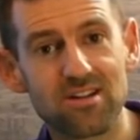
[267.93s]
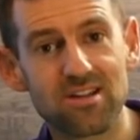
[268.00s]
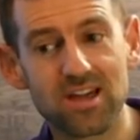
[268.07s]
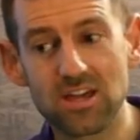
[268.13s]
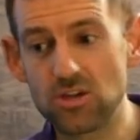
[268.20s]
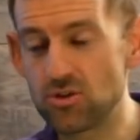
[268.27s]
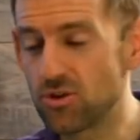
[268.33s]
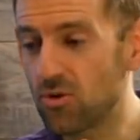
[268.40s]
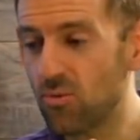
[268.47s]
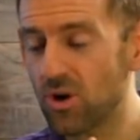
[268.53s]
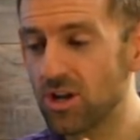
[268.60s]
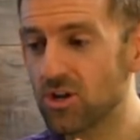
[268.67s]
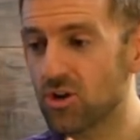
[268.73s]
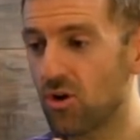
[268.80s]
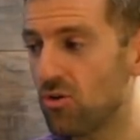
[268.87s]
Okay, you don't
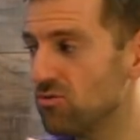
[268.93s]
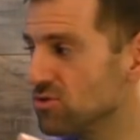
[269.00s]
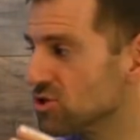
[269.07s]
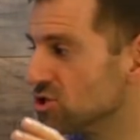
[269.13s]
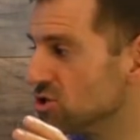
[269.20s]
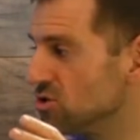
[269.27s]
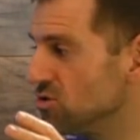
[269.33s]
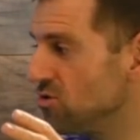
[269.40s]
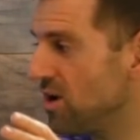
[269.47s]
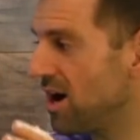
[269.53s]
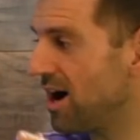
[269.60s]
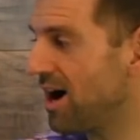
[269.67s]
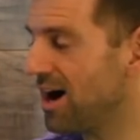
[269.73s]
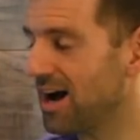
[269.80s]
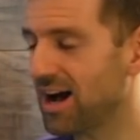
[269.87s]
want to go to
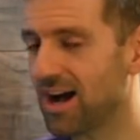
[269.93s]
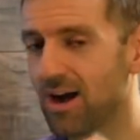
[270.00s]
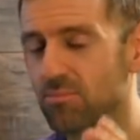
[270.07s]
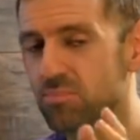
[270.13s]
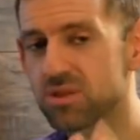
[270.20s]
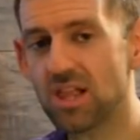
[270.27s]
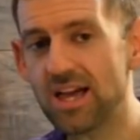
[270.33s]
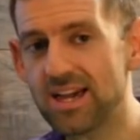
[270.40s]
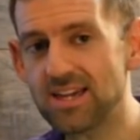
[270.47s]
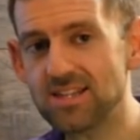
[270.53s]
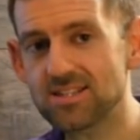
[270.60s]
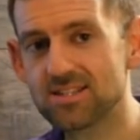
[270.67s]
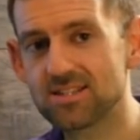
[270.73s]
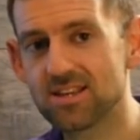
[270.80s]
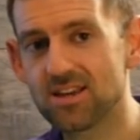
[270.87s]
a
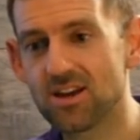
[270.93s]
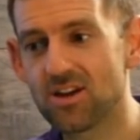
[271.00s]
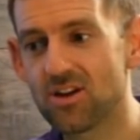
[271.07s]
place